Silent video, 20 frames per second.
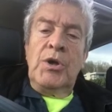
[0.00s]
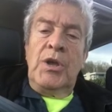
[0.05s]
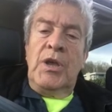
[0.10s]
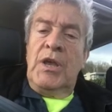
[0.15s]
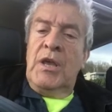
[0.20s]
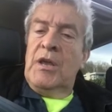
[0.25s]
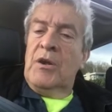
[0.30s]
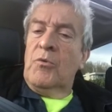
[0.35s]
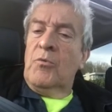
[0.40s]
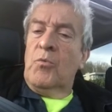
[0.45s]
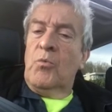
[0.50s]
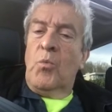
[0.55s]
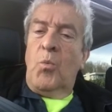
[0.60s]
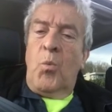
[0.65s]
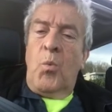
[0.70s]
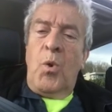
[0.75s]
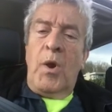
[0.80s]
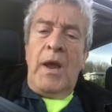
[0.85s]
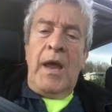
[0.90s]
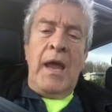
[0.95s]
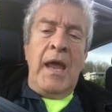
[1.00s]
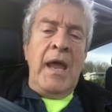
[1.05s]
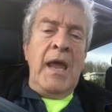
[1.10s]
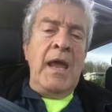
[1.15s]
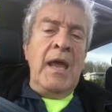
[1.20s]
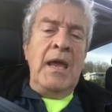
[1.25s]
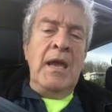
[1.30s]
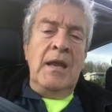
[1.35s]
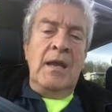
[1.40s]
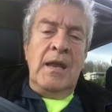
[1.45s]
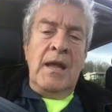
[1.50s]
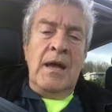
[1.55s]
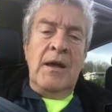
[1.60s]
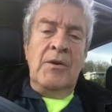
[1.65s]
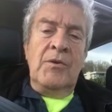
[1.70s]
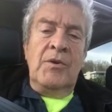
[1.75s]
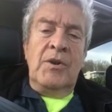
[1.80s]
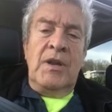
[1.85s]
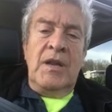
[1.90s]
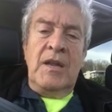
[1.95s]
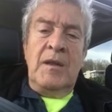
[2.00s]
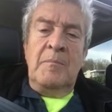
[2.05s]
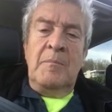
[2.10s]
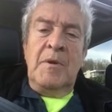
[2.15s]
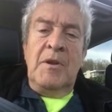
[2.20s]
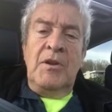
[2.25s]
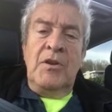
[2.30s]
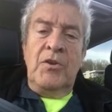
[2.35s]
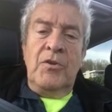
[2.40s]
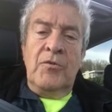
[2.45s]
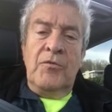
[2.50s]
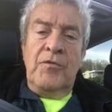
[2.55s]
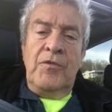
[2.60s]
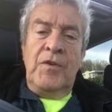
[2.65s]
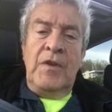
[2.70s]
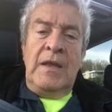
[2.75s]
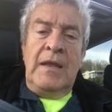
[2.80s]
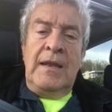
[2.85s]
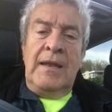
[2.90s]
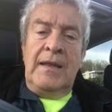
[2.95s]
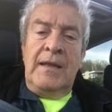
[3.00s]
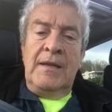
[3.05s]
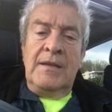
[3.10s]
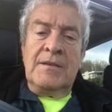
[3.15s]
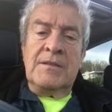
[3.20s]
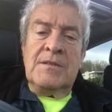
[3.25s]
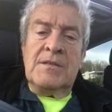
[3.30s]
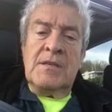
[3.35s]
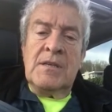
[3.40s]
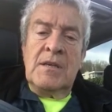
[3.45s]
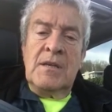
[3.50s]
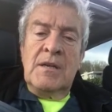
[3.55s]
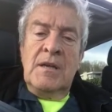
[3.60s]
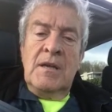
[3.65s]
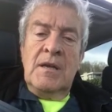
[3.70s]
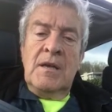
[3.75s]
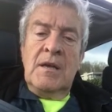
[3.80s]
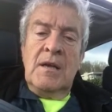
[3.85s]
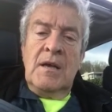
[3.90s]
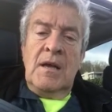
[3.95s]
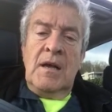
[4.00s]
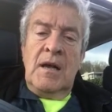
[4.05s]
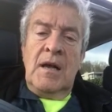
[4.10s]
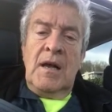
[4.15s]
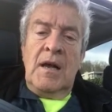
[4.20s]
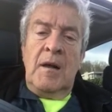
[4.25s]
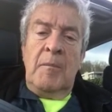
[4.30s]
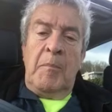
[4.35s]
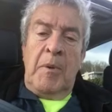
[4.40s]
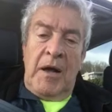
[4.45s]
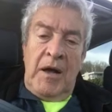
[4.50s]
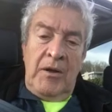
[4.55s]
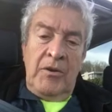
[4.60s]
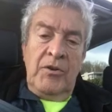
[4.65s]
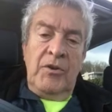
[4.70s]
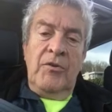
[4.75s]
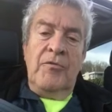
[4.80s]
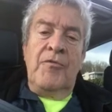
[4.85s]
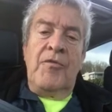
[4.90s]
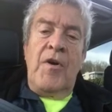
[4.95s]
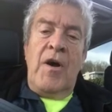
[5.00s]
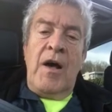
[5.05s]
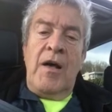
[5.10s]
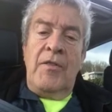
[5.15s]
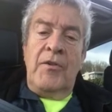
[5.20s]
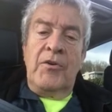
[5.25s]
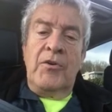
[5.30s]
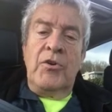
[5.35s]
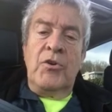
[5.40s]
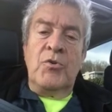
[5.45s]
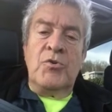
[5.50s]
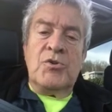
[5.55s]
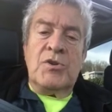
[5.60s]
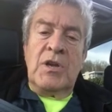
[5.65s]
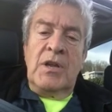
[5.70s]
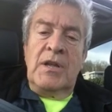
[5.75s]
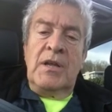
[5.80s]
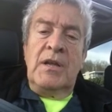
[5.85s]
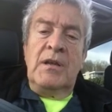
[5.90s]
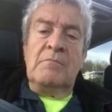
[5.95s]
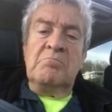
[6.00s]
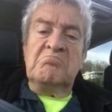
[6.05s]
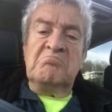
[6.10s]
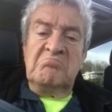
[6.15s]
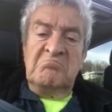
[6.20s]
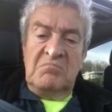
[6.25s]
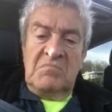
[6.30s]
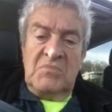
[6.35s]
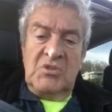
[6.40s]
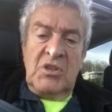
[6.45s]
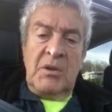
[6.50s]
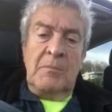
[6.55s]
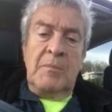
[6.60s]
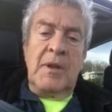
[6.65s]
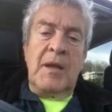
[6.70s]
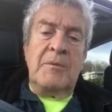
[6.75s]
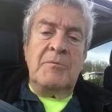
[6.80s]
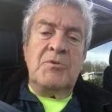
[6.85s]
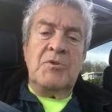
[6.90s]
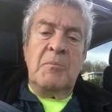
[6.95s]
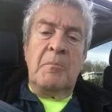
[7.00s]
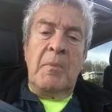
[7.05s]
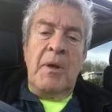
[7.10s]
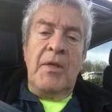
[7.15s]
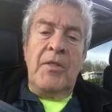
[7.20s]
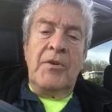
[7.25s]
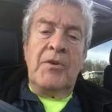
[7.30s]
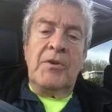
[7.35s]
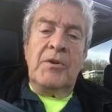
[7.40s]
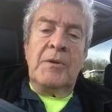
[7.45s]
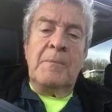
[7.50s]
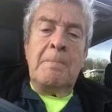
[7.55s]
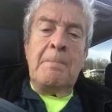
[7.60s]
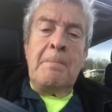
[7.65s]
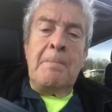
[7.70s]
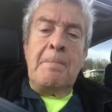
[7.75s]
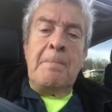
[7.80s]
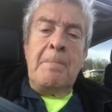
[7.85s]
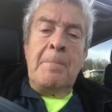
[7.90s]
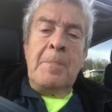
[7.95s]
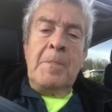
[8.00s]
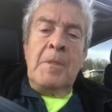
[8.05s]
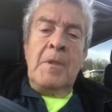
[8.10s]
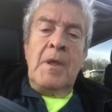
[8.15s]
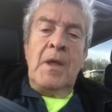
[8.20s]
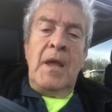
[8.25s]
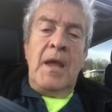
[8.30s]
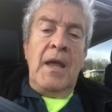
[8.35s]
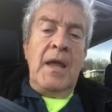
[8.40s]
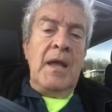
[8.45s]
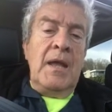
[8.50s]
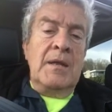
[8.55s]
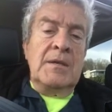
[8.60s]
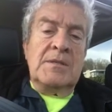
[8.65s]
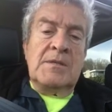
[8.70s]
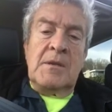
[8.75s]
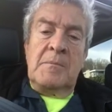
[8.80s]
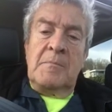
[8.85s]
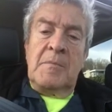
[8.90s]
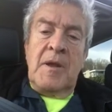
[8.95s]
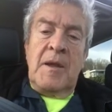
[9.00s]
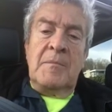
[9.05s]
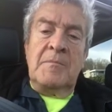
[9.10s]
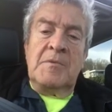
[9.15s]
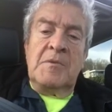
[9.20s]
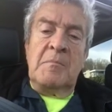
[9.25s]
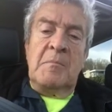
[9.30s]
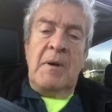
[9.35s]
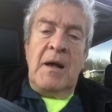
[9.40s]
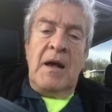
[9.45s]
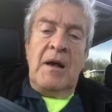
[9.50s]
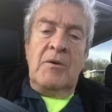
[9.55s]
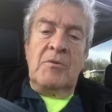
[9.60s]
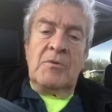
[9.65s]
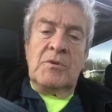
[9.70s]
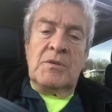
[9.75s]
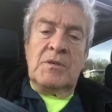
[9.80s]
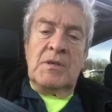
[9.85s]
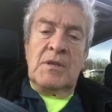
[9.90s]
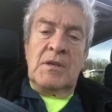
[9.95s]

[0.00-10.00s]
get way down deep in your feelings about your father, usually, sometimes your mother, and sometimes about